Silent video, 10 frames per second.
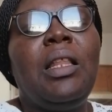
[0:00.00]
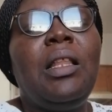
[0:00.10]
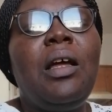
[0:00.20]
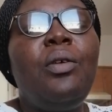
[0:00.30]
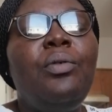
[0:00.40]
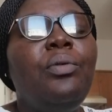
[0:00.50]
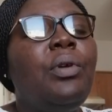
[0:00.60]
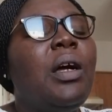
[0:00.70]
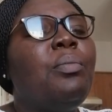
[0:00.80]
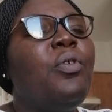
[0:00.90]

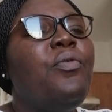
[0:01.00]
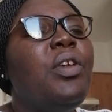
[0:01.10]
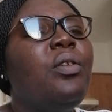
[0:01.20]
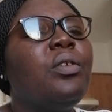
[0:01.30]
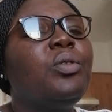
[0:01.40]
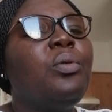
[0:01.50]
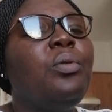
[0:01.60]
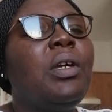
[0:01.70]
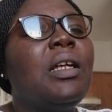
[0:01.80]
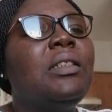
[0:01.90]
Now I'm moving on to
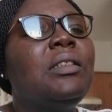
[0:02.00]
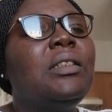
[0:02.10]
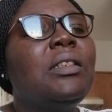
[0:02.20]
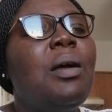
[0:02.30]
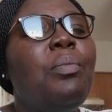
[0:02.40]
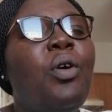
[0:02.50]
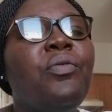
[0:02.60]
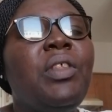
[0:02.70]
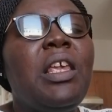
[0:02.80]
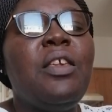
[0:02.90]
look at some
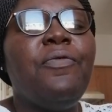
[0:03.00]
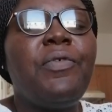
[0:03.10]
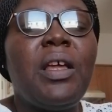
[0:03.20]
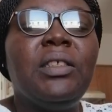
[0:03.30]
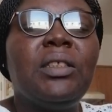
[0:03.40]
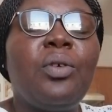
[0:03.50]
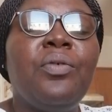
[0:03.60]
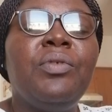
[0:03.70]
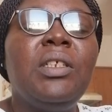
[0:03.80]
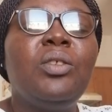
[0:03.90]
of the effects
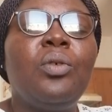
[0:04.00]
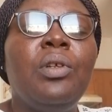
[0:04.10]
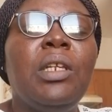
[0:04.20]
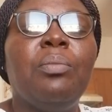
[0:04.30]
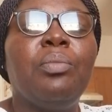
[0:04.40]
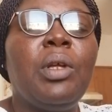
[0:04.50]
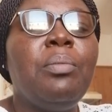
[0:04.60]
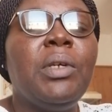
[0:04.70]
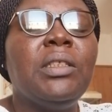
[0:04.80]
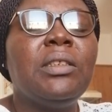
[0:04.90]
of this
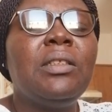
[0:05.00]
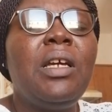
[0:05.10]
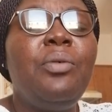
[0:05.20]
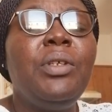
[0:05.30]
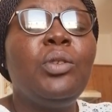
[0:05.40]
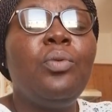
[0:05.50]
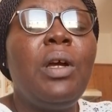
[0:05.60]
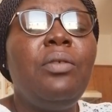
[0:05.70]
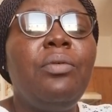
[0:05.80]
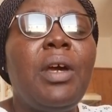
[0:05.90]
unemployment. There is
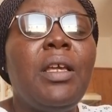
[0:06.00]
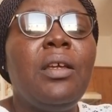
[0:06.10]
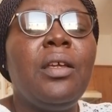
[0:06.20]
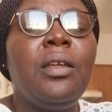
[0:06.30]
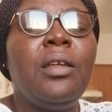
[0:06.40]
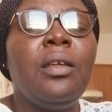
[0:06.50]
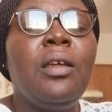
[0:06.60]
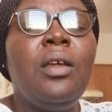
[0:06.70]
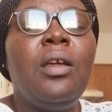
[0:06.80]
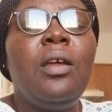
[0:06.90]
one
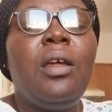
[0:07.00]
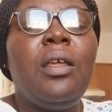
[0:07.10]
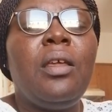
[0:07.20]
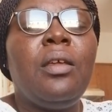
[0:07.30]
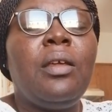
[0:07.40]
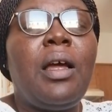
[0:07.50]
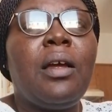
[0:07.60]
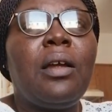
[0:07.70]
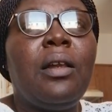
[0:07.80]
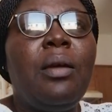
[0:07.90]

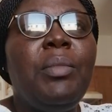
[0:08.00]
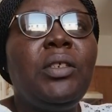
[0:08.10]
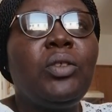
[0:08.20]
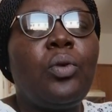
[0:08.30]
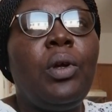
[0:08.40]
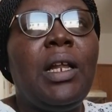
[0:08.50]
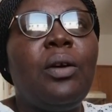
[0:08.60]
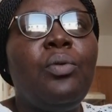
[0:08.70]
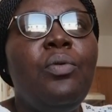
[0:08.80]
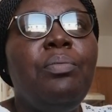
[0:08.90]
academic
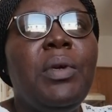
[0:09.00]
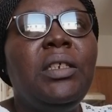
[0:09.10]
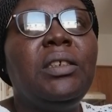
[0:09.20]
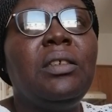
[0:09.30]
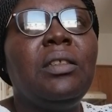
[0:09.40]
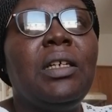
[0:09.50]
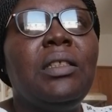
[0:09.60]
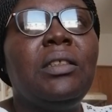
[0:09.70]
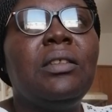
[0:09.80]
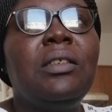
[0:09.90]
scholar who mentioned
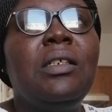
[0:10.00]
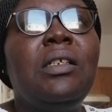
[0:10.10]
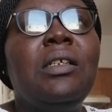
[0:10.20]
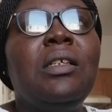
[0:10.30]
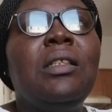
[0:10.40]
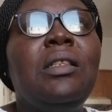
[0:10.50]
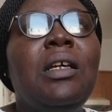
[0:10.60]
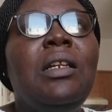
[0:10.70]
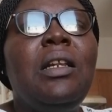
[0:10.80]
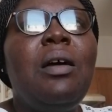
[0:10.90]
that
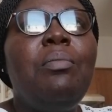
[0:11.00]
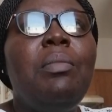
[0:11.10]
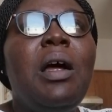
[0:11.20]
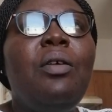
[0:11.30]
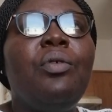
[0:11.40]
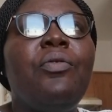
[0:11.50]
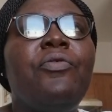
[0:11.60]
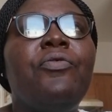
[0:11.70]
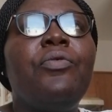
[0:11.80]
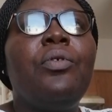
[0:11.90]
the number
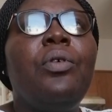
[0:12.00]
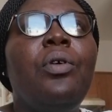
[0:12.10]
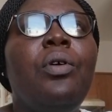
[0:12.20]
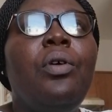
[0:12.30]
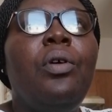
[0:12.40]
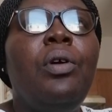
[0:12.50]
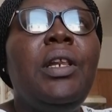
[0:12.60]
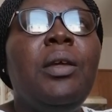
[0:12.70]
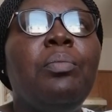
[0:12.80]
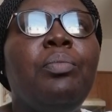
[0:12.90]
of
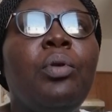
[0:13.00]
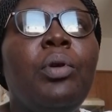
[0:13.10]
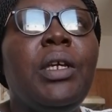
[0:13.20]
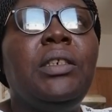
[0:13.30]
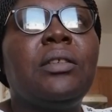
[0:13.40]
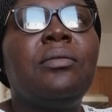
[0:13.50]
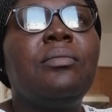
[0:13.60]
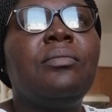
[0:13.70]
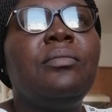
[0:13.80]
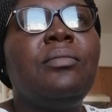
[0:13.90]
unemployed
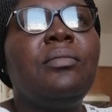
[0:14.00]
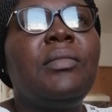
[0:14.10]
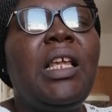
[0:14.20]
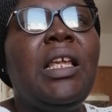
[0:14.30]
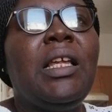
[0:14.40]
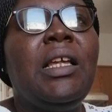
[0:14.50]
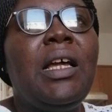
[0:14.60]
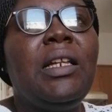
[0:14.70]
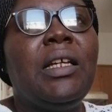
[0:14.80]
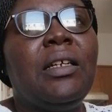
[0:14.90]
in
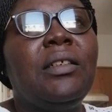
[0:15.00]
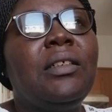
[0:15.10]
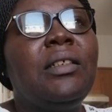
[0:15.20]
Ghana